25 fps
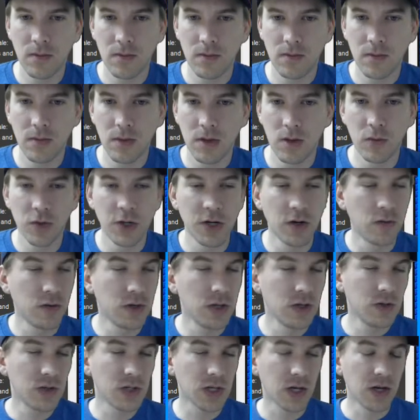We don't want to
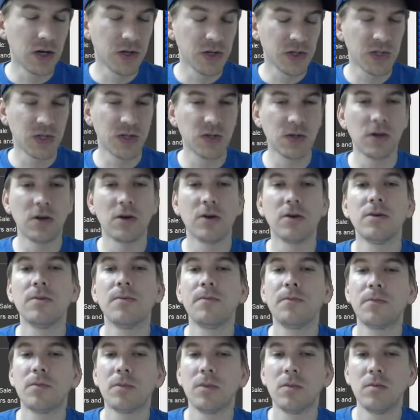use else's here,
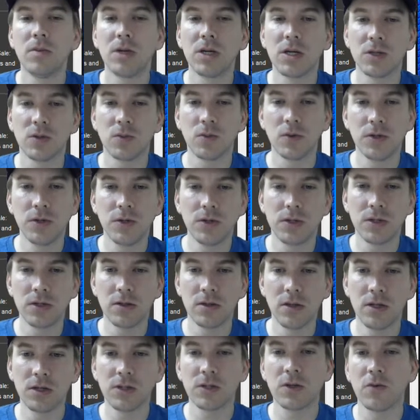because we're using
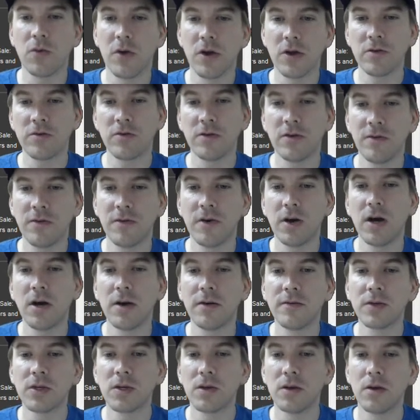this greater than
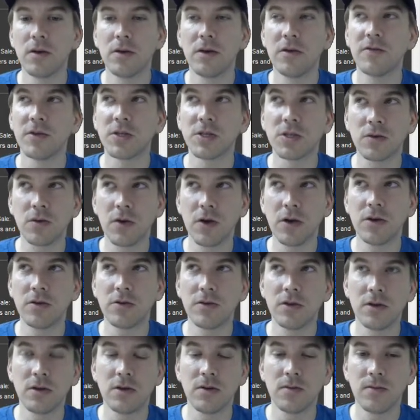5, so if it's greater
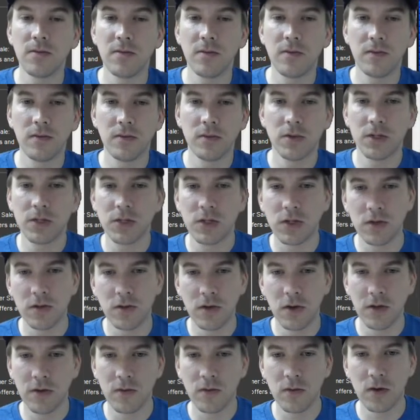than, let's do
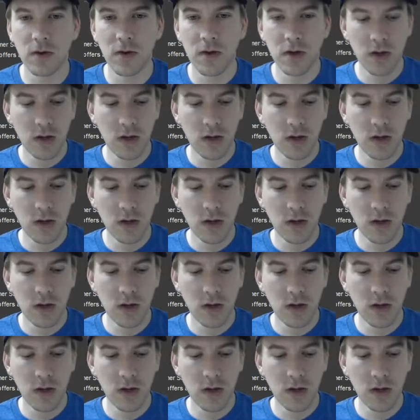another one.